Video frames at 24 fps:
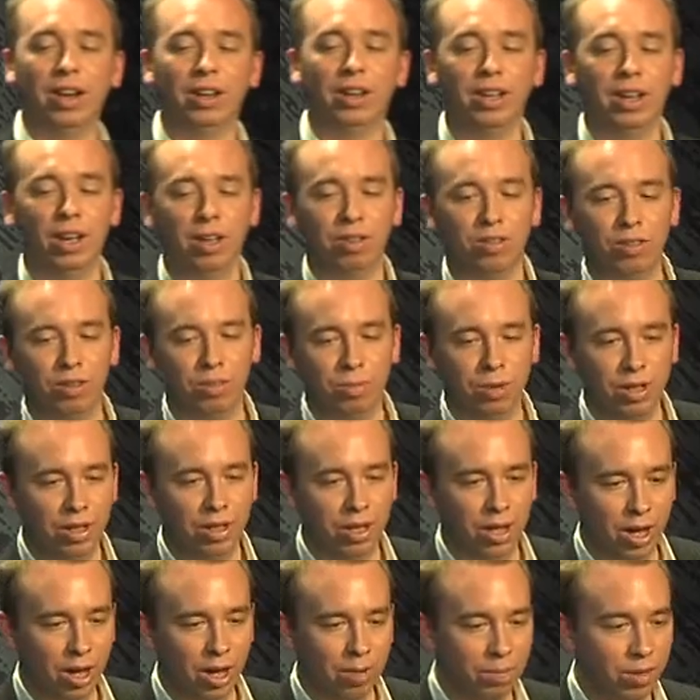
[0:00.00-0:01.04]
had a customer
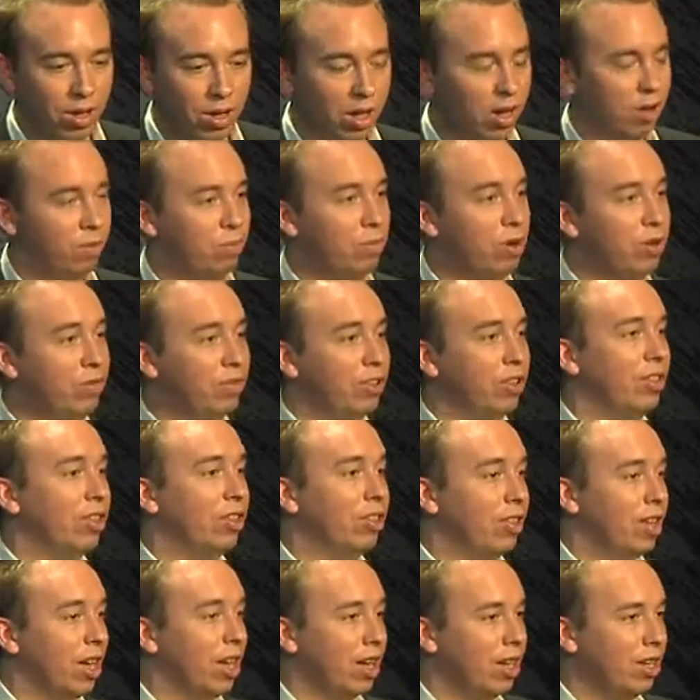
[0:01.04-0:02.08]
that had moved to the
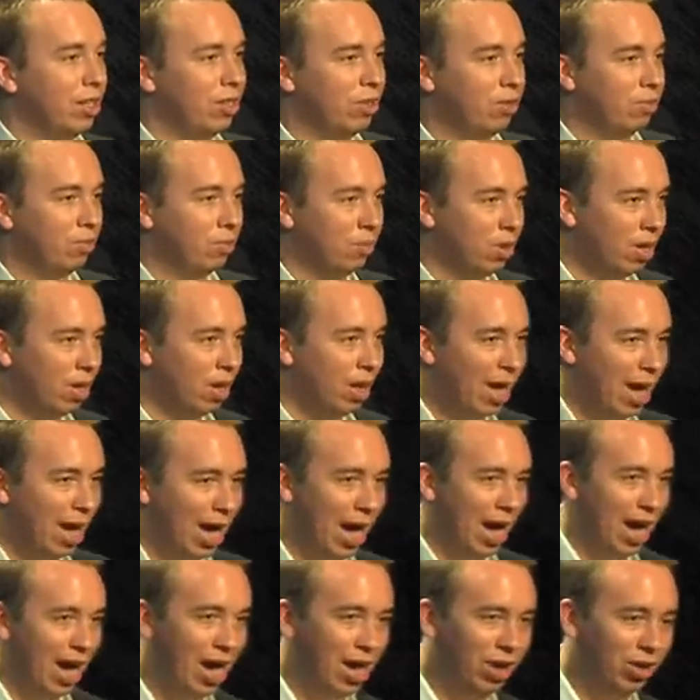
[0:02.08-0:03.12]
States,
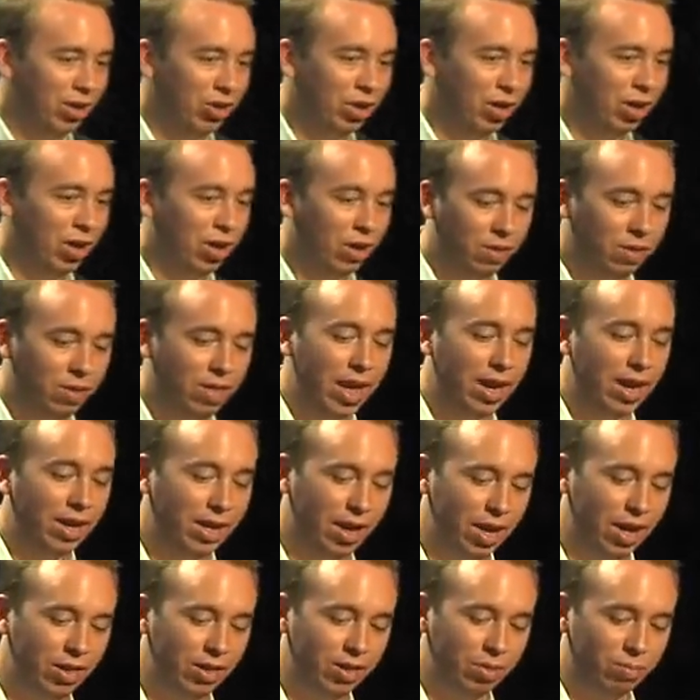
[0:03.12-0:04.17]
and their
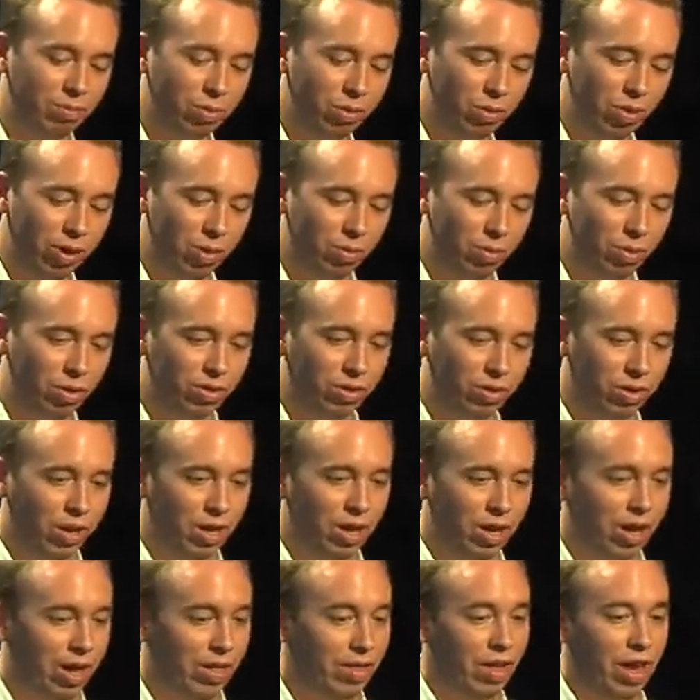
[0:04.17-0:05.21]
case point was
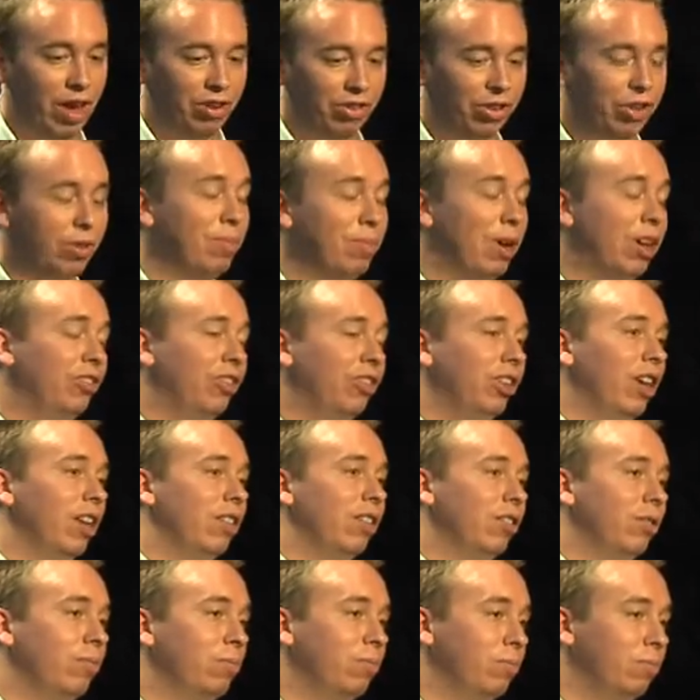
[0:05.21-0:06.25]
they actually managed to get
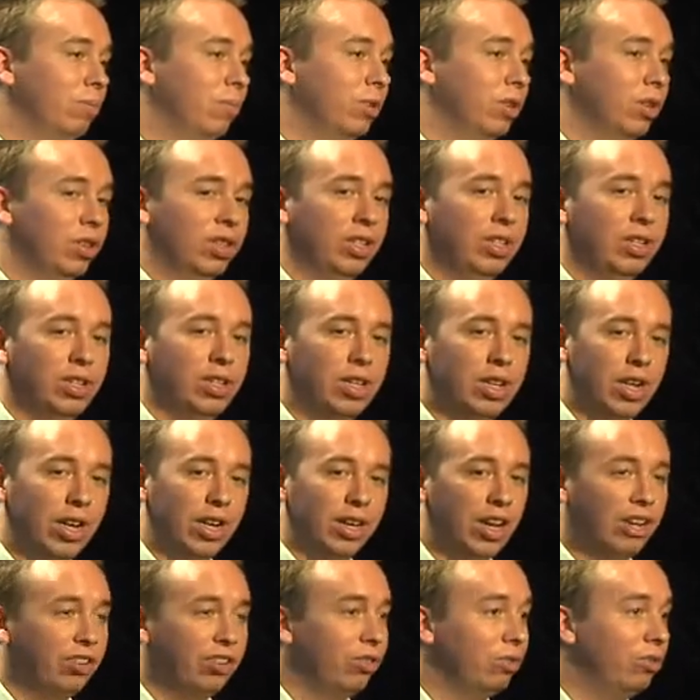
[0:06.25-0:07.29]
some
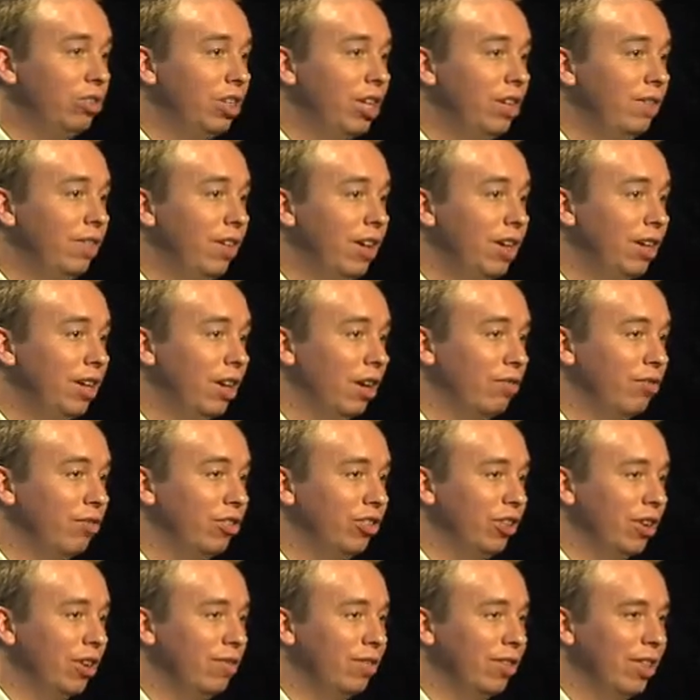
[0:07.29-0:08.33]
national TV
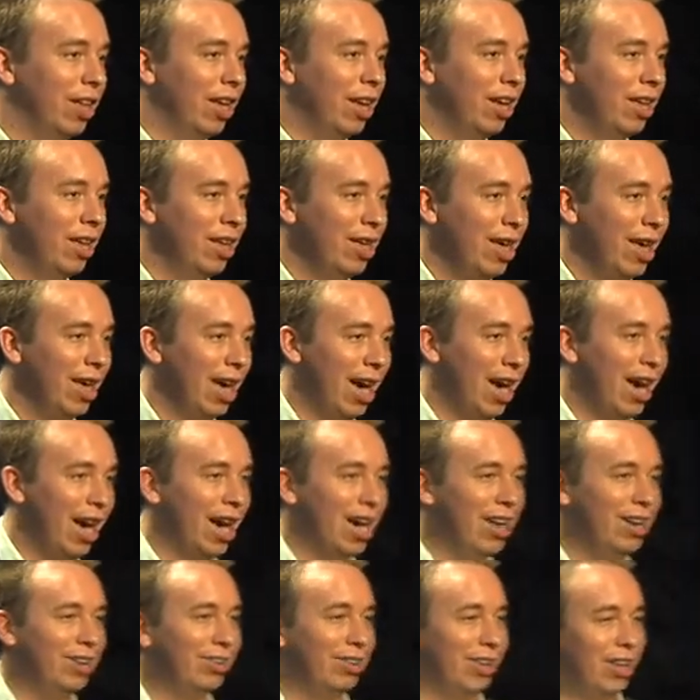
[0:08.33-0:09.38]
coverage over there,
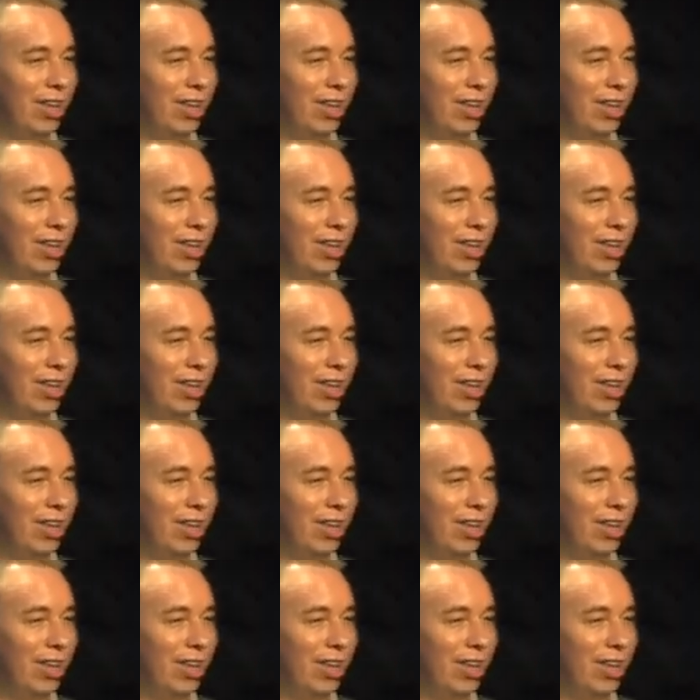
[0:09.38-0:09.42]
and